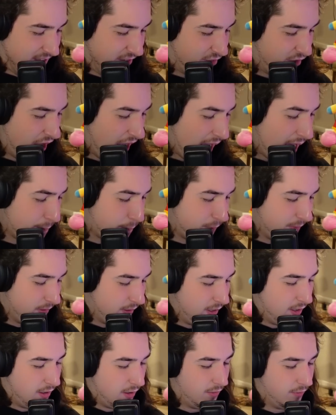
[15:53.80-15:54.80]
Tap!
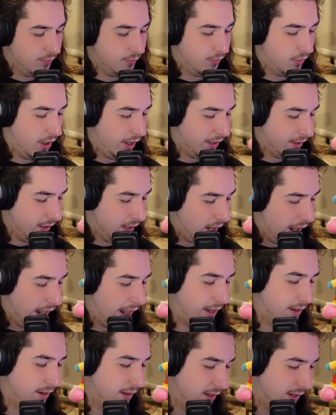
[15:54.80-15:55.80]
Oh, frick. All
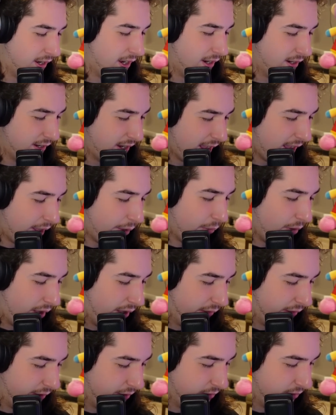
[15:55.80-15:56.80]
right, now
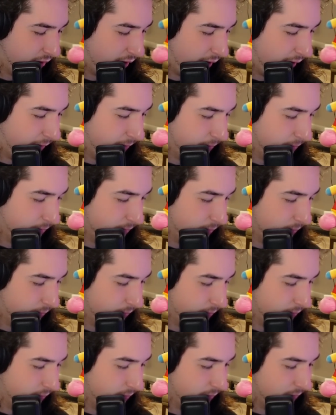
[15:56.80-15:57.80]
I'll let you die.
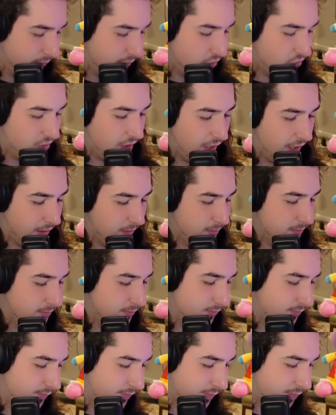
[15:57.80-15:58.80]
Just kidding.
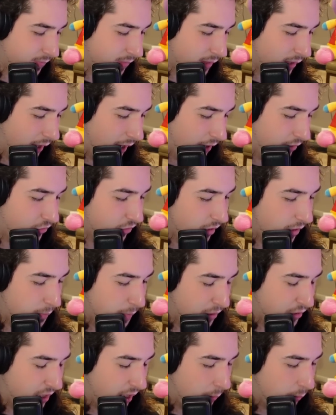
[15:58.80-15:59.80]
I still have
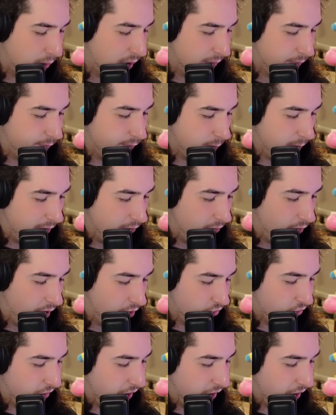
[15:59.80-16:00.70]
my timer up for my rush